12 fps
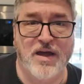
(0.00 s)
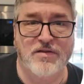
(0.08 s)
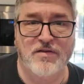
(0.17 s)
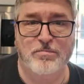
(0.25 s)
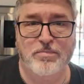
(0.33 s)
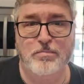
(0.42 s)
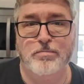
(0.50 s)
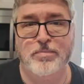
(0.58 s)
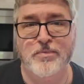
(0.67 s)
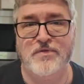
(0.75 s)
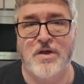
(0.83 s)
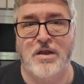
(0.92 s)
a
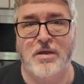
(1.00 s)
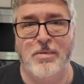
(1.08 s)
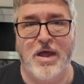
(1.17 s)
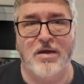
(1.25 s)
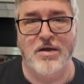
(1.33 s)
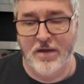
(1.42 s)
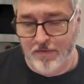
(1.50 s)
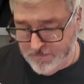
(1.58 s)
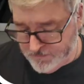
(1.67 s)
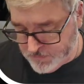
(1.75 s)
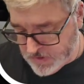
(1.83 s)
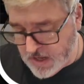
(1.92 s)
solid block.
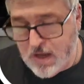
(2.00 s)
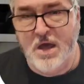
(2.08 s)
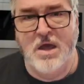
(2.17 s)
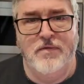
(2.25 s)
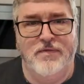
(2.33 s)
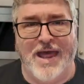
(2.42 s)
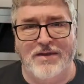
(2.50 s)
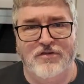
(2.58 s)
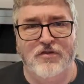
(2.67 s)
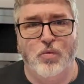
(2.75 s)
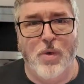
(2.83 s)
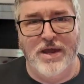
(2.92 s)
That's
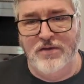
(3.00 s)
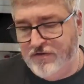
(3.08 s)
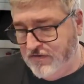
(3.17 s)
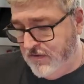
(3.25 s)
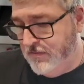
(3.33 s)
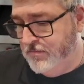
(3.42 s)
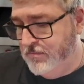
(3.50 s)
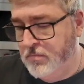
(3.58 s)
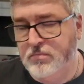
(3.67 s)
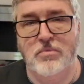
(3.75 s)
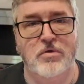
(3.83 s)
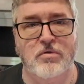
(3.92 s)
just waste.
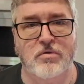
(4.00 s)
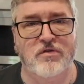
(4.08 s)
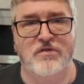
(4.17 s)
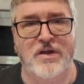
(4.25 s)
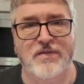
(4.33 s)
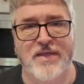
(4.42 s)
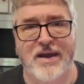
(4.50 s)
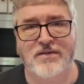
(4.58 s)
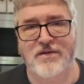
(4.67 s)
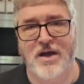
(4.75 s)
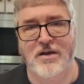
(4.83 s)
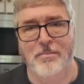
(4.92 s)
You'll just set that
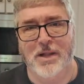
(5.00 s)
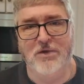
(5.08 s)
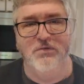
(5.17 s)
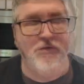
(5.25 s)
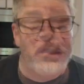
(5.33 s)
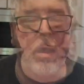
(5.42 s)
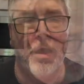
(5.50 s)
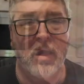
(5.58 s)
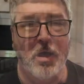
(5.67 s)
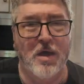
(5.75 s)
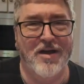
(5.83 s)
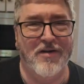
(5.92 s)
aside to melt.
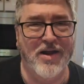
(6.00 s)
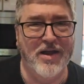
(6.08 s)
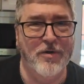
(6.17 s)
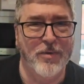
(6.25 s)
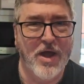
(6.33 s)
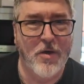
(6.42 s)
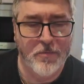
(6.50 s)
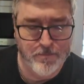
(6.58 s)
All right, here we go.